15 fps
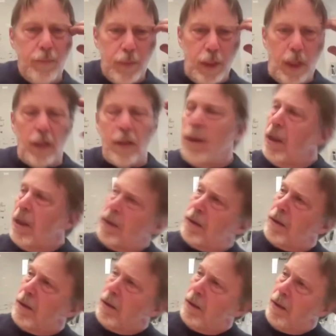Yeah.
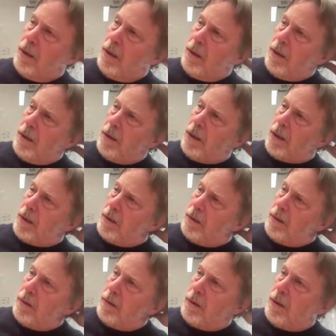And like,
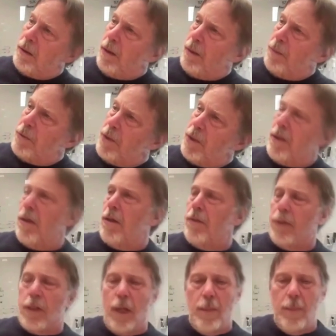I'm CEO of
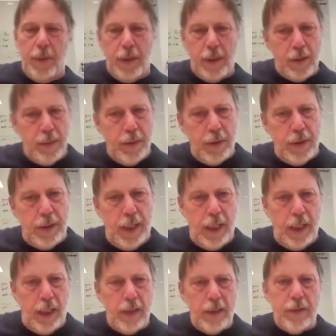a company that's building
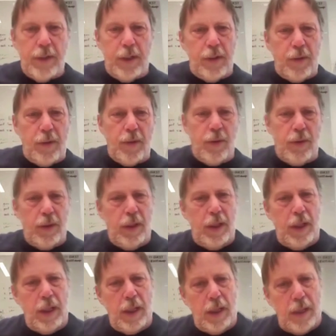AI devices,
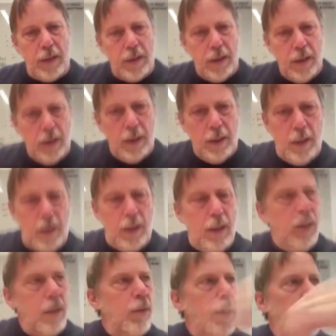and
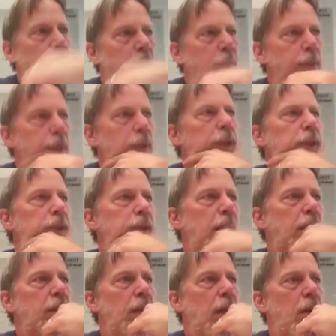we are building
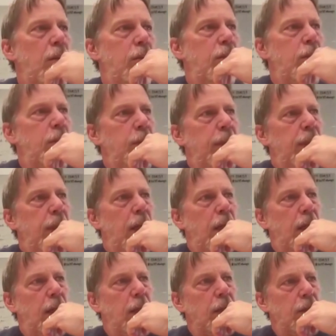technology
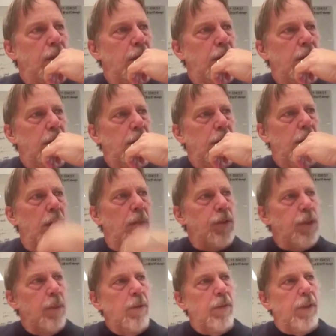because,
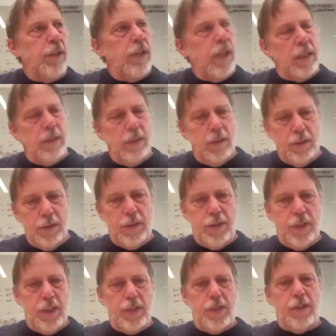some of our technical
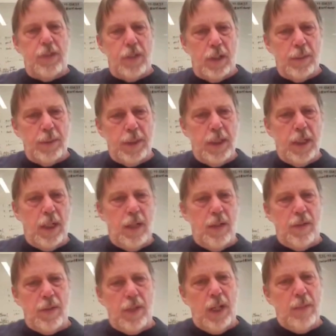decisions are
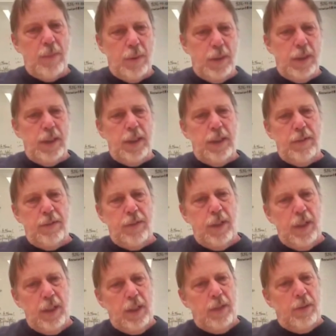because I believe
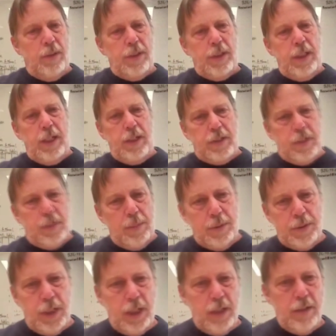with the next couple
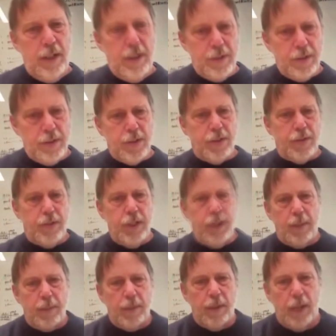generations of
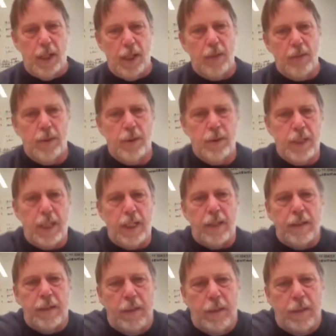chip, I will get,